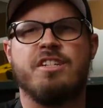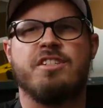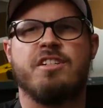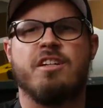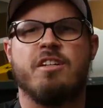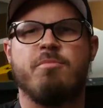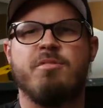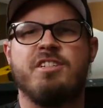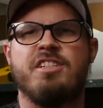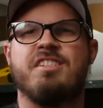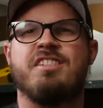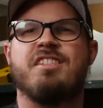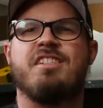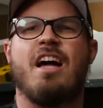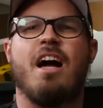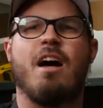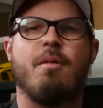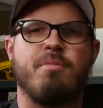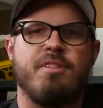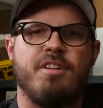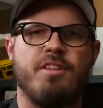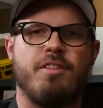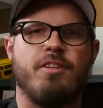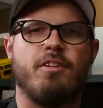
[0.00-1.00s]
is going to be
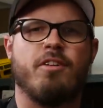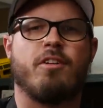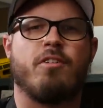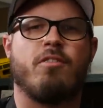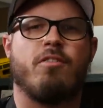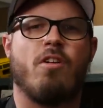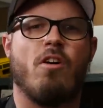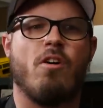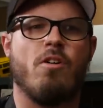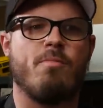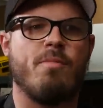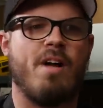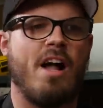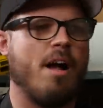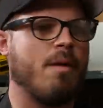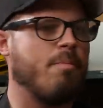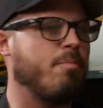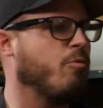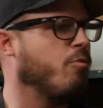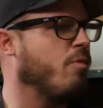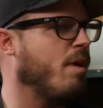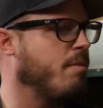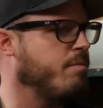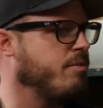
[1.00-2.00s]
stopping their Chrome
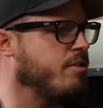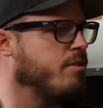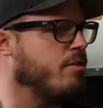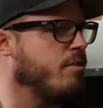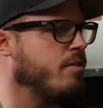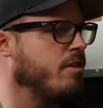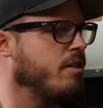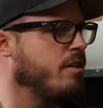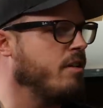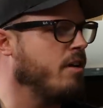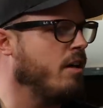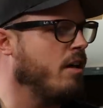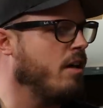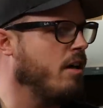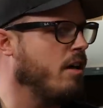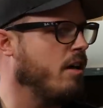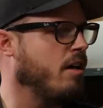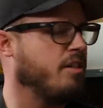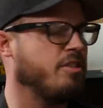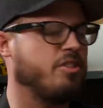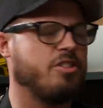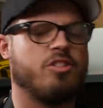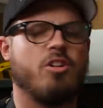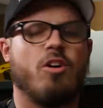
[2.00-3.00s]
app web store
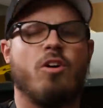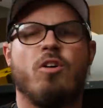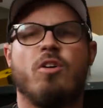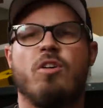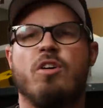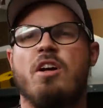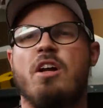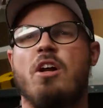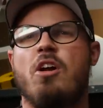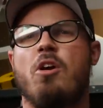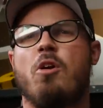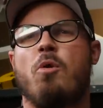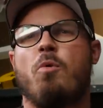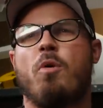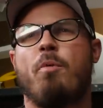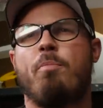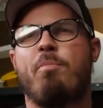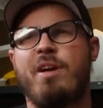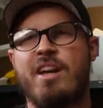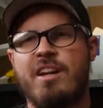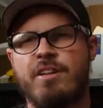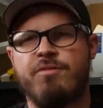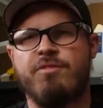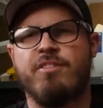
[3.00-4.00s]
uh, so
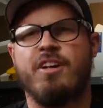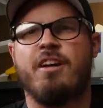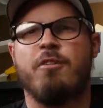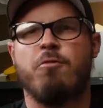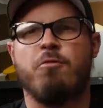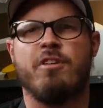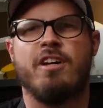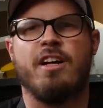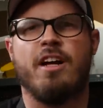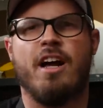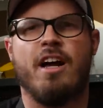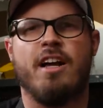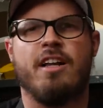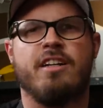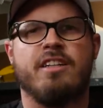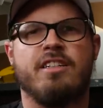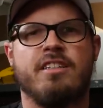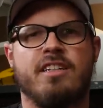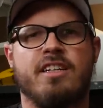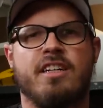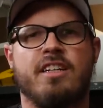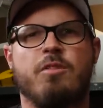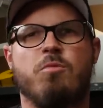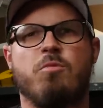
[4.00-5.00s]
what Betaflight went ahead and
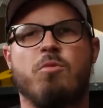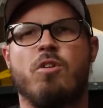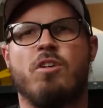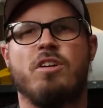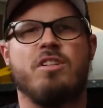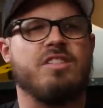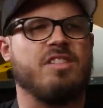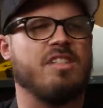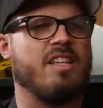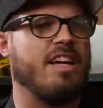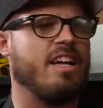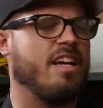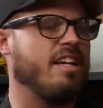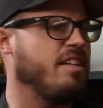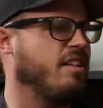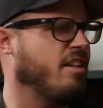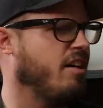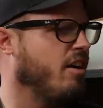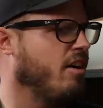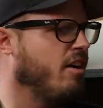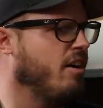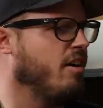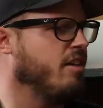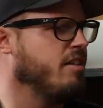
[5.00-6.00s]
did was
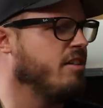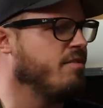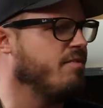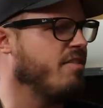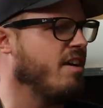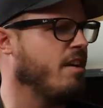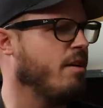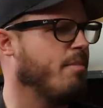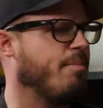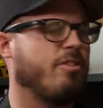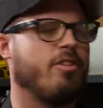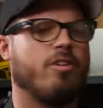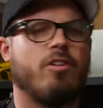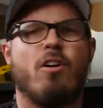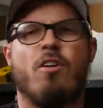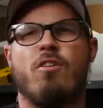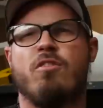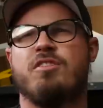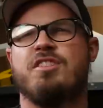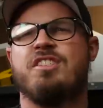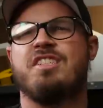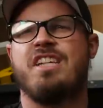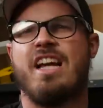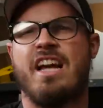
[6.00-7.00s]
they uh, developed their
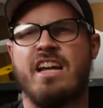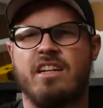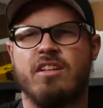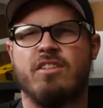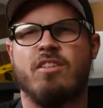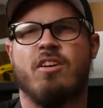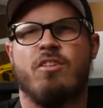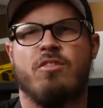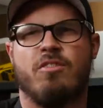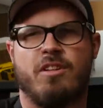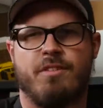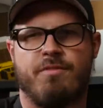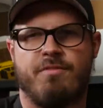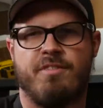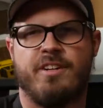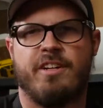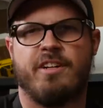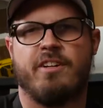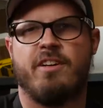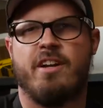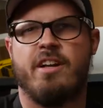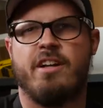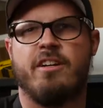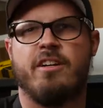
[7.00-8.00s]
own standalone
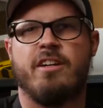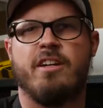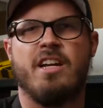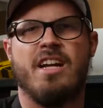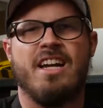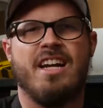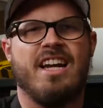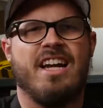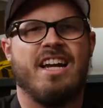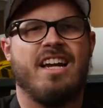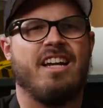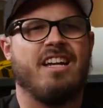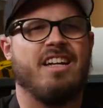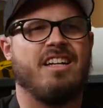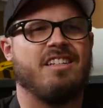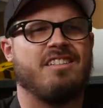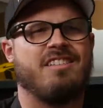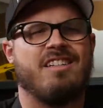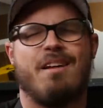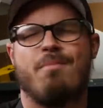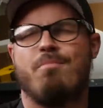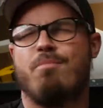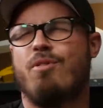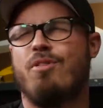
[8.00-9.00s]
configurator at
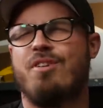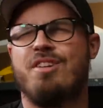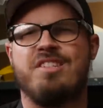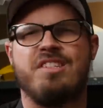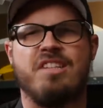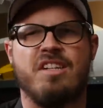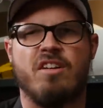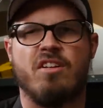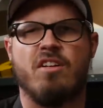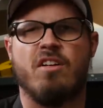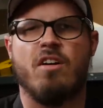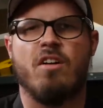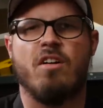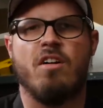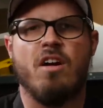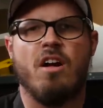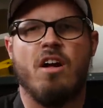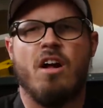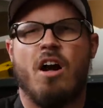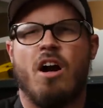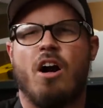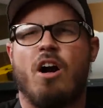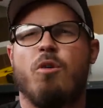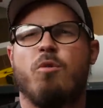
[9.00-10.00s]
10.0. Uh,
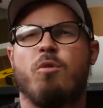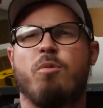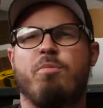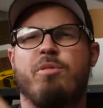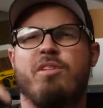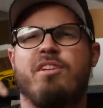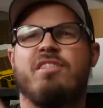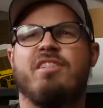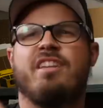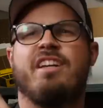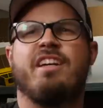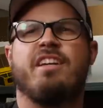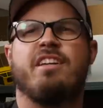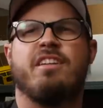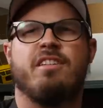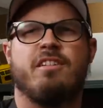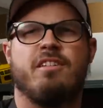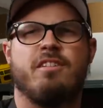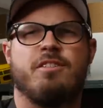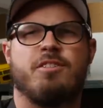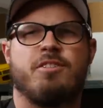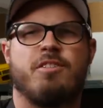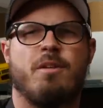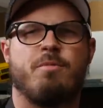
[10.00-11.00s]
we'll put a link in
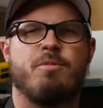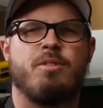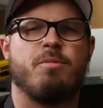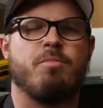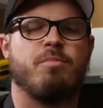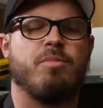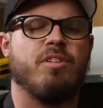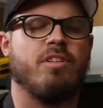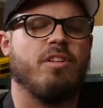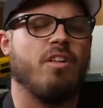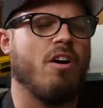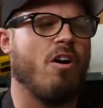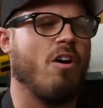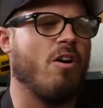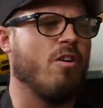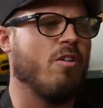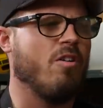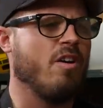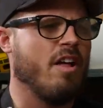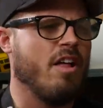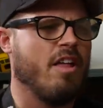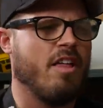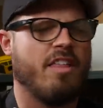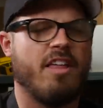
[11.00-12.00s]
the description
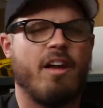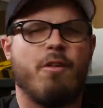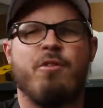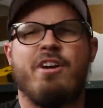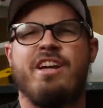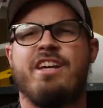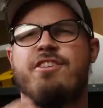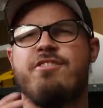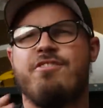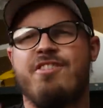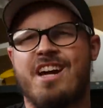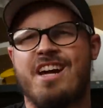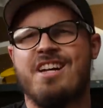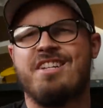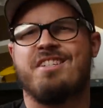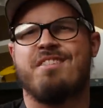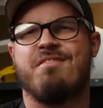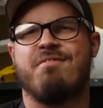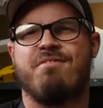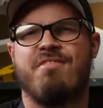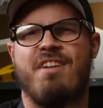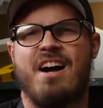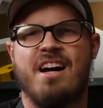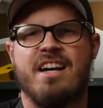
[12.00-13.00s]
below that way you guys
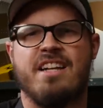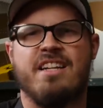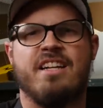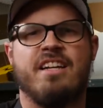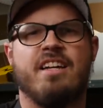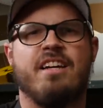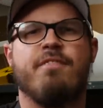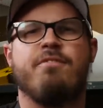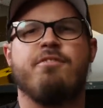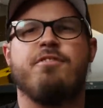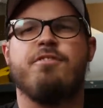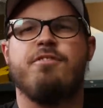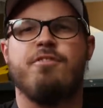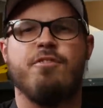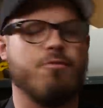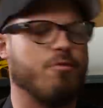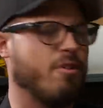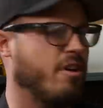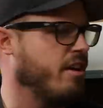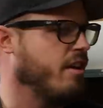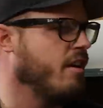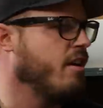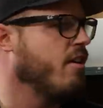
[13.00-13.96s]
can find it if you do want to